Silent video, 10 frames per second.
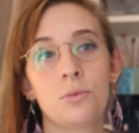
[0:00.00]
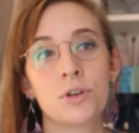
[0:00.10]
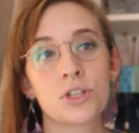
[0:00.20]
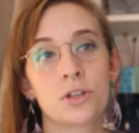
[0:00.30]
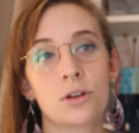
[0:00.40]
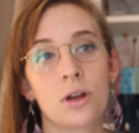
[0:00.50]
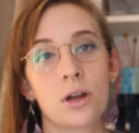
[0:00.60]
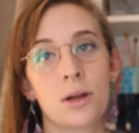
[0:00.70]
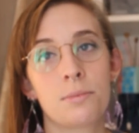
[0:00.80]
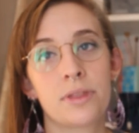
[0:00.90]
which
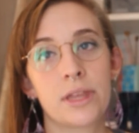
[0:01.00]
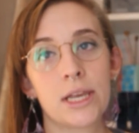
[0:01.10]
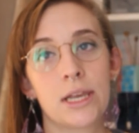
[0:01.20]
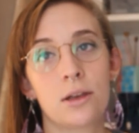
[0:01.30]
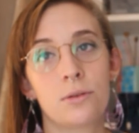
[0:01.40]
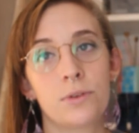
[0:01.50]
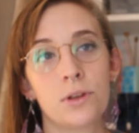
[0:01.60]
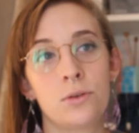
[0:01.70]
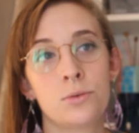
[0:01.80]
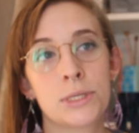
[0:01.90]
I'm thinking of
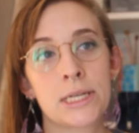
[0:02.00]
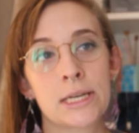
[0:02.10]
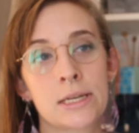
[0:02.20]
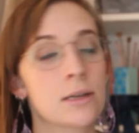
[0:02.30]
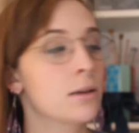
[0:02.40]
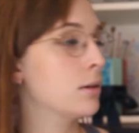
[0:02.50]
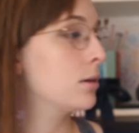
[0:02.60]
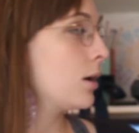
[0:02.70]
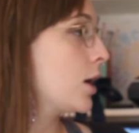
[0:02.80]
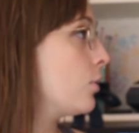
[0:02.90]
using.
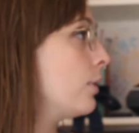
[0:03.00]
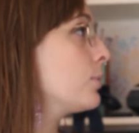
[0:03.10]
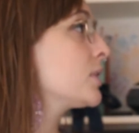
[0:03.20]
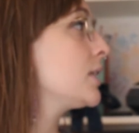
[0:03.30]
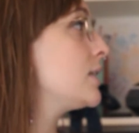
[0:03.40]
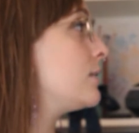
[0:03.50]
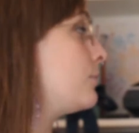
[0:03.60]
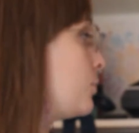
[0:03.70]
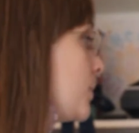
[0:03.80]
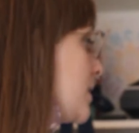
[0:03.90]
I know I want to knit it
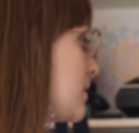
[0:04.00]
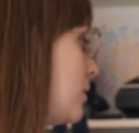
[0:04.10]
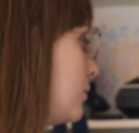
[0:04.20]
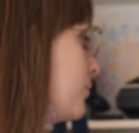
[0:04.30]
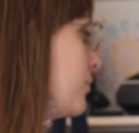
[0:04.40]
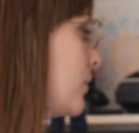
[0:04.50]
for myself.